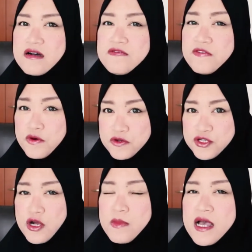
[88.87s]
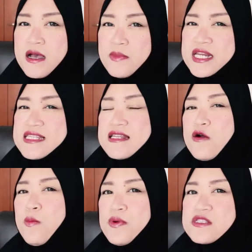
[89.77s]
Photoshop, but it's
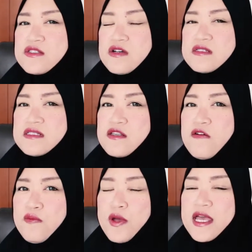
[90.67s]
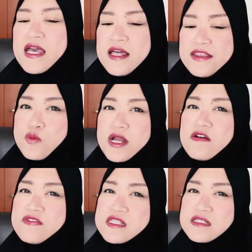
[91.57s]
an open source software. It is
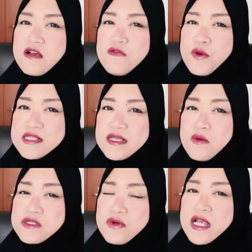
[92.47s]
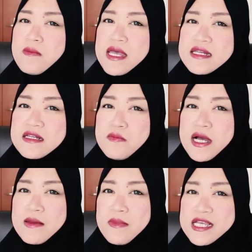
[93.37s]
one of the softwares that was recommended
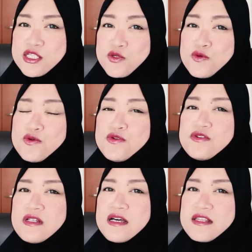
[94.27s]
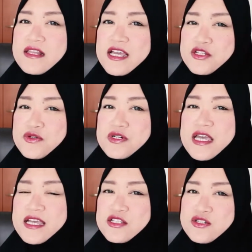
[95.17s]
by my school. The lecturer
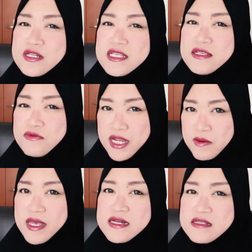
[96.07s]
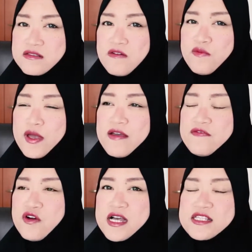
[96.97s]
actually recommended this software
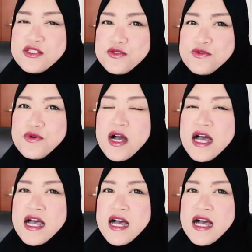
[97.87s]
for us to